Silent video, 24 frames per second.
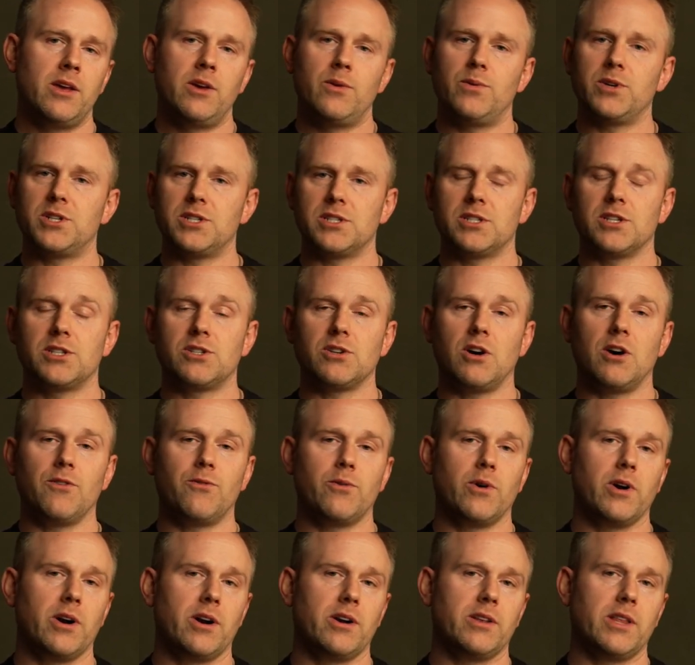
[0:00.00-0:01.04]
which is the
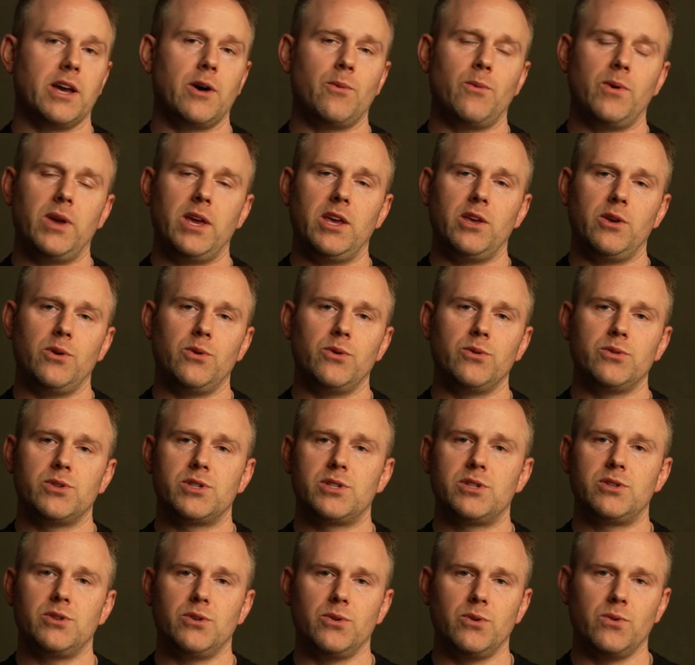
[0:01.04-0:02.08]
software that we use
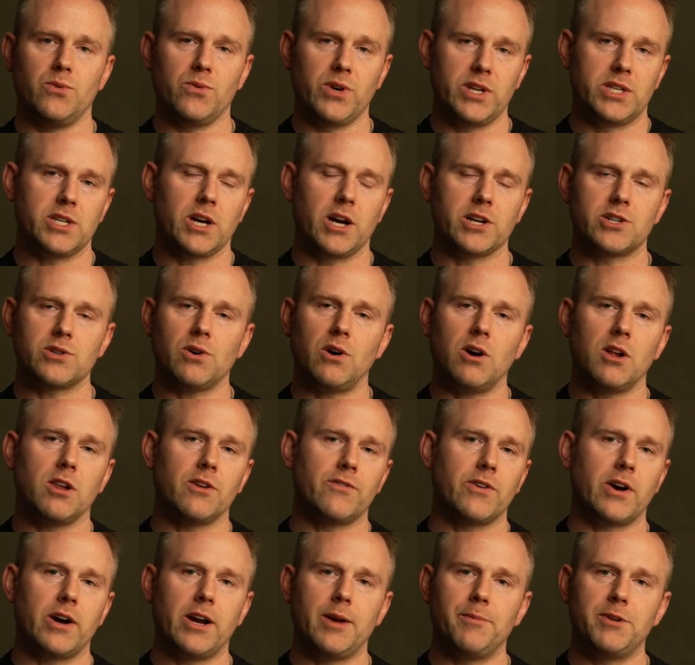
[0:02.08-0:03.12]
to retouch all
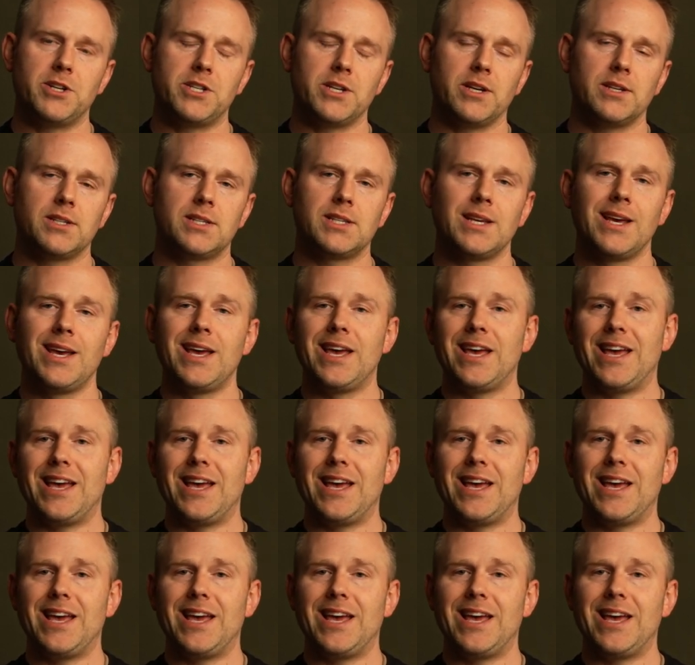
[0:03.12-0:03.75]
of our images.